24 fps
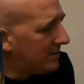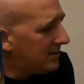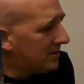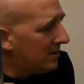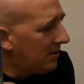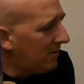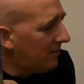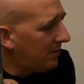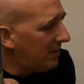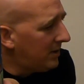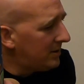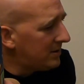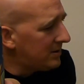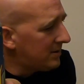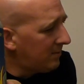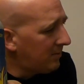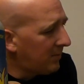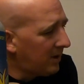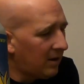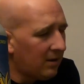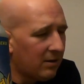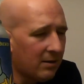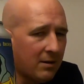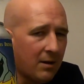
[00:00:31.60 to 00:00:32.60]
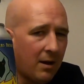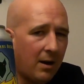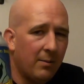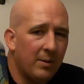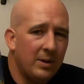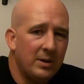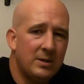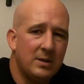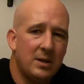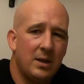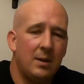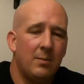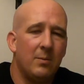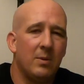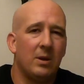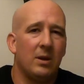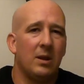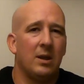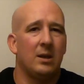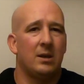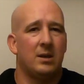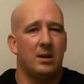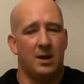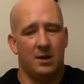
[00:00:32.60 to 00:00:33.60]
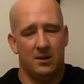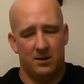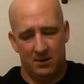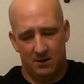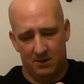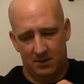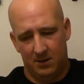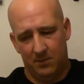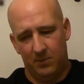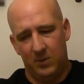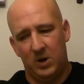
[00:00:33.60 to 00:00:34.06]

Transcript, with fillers: So hit us up down in the comments, the email link down there.